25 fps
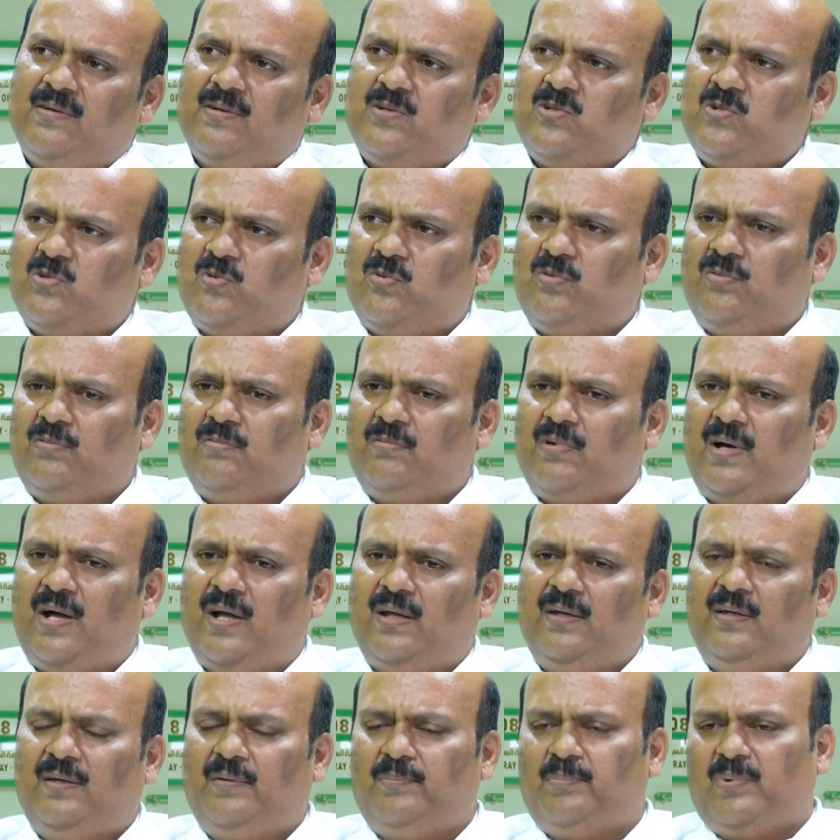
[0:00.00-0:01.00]
So
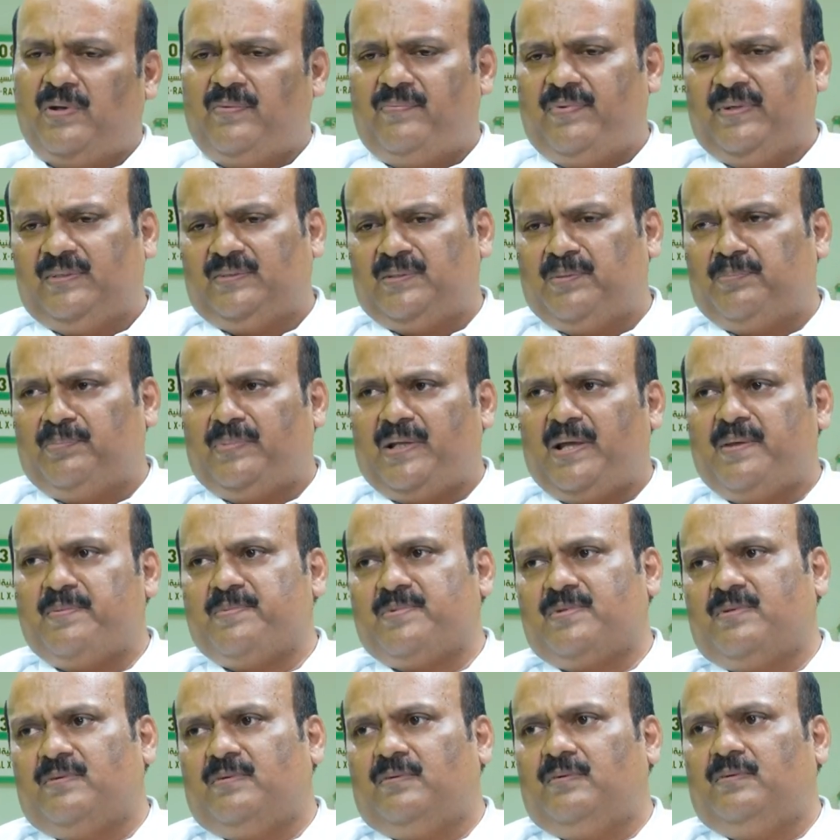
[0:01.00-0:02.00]
I prefer
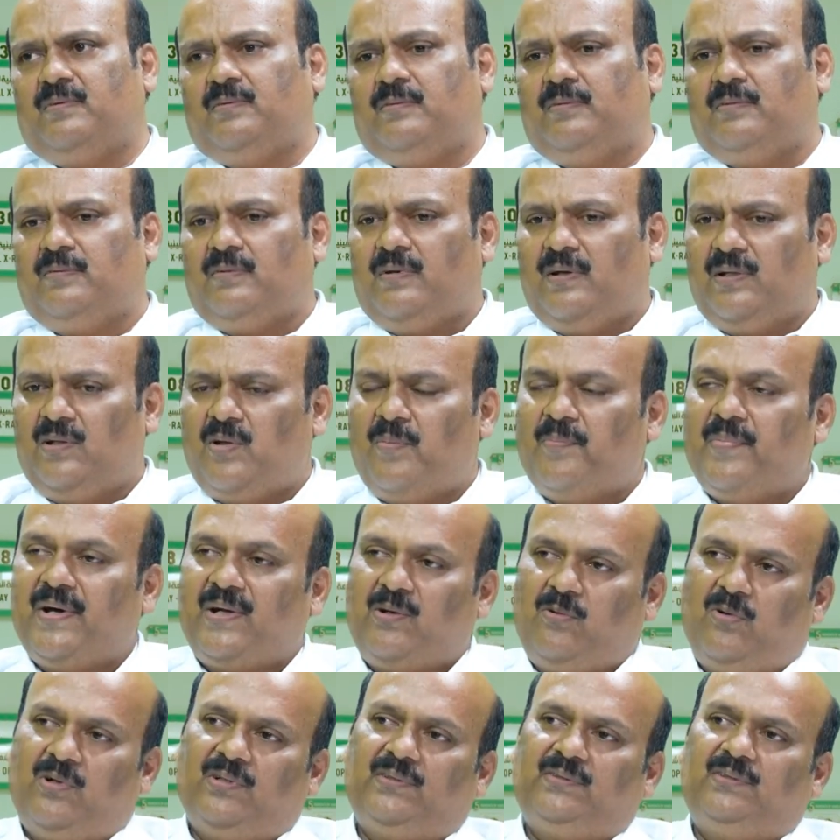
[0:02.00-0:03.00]
sometimes lumbar
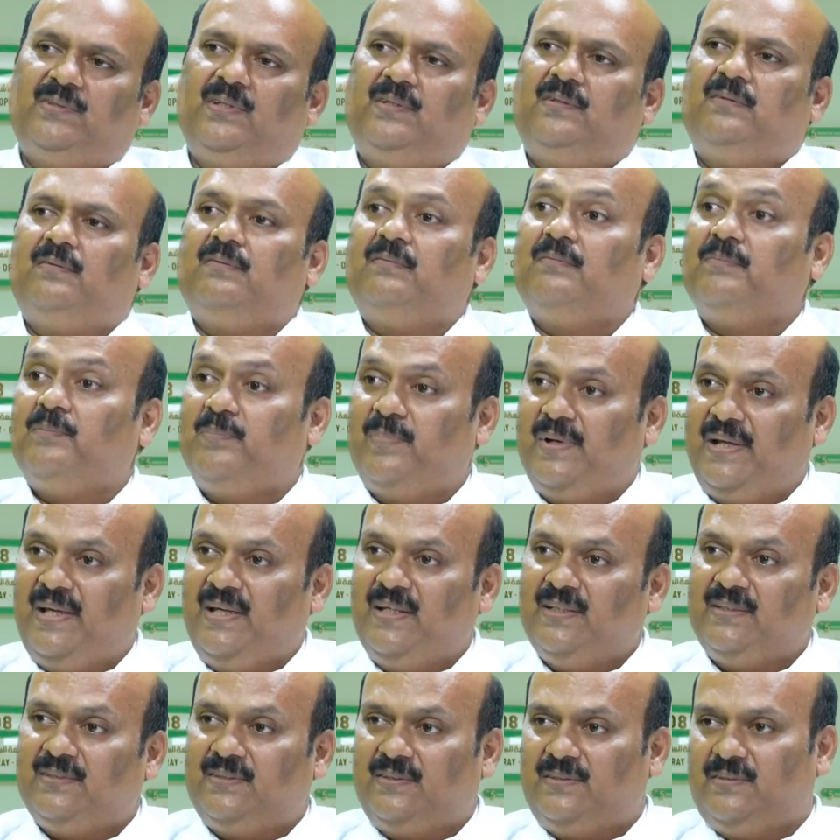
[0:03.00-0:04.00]
corset,
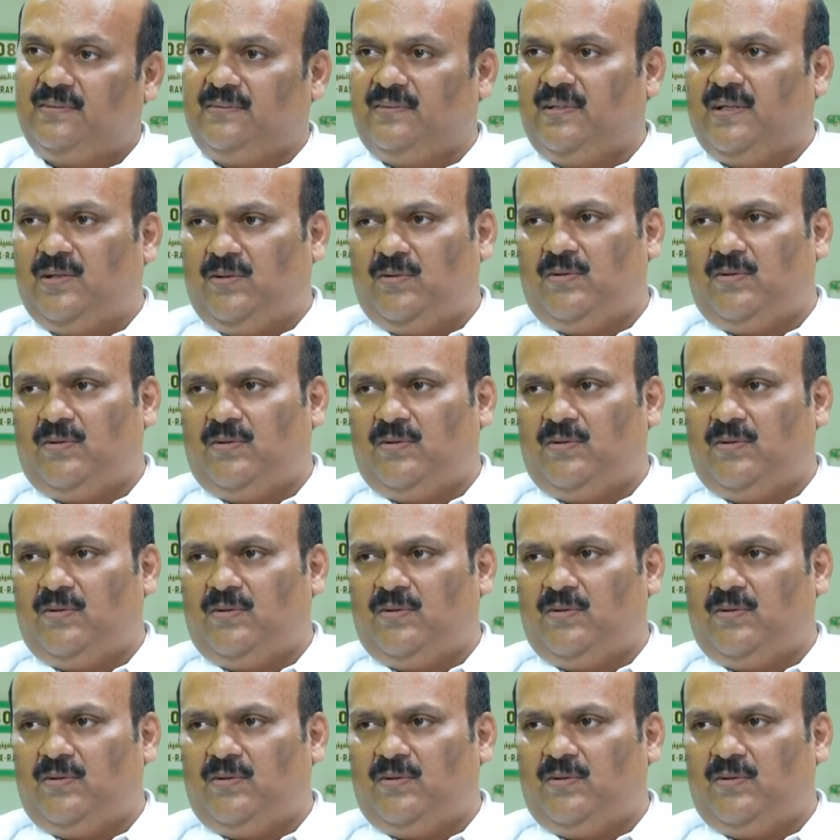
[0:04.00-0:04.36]
brace and